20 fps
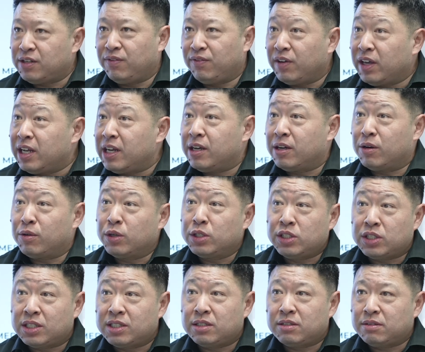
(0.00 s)
video. It
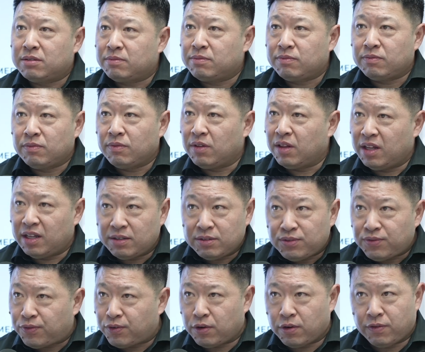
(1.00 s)
just
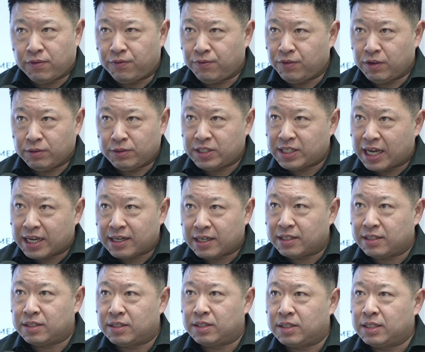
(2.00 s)
lives for a few
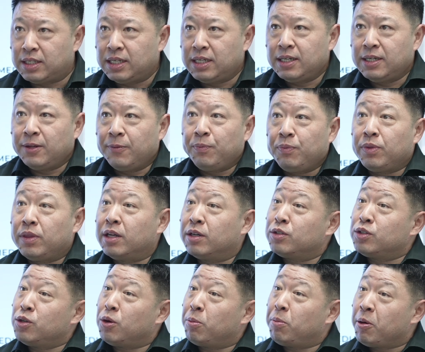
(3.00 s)
seconds.
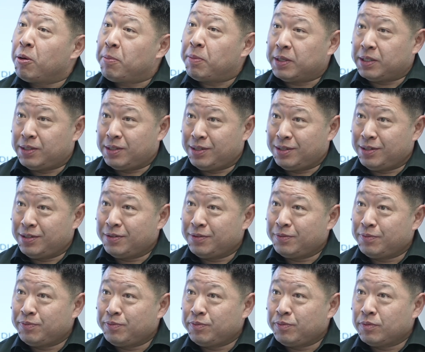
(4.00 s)
There's no purpose
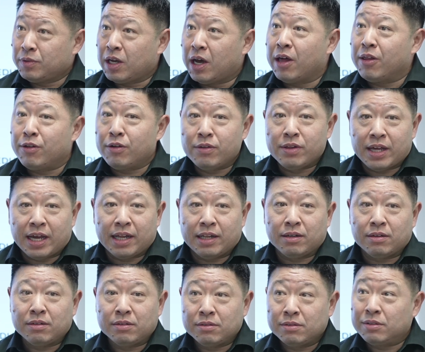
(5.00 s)
other
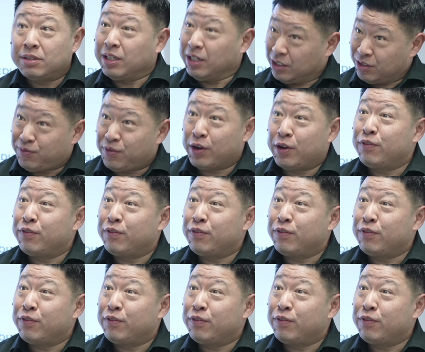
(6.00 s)
than it's very